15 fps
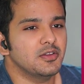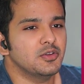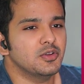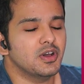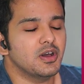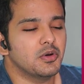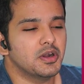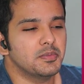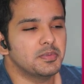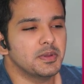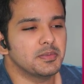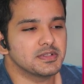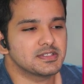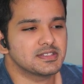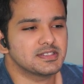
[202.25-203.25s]
you know i've heard
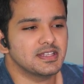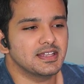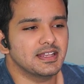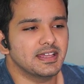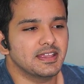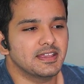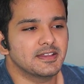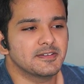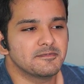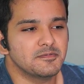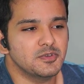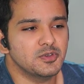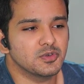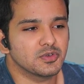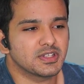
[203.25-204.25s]
people say like
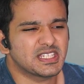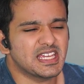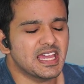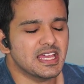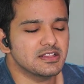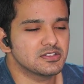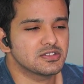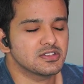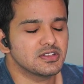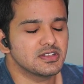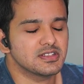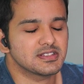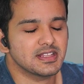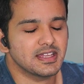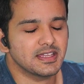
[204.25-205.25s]
you know cancer
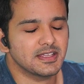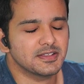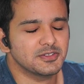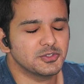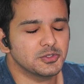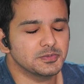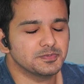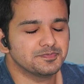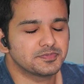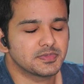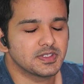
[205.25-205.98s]
is like you know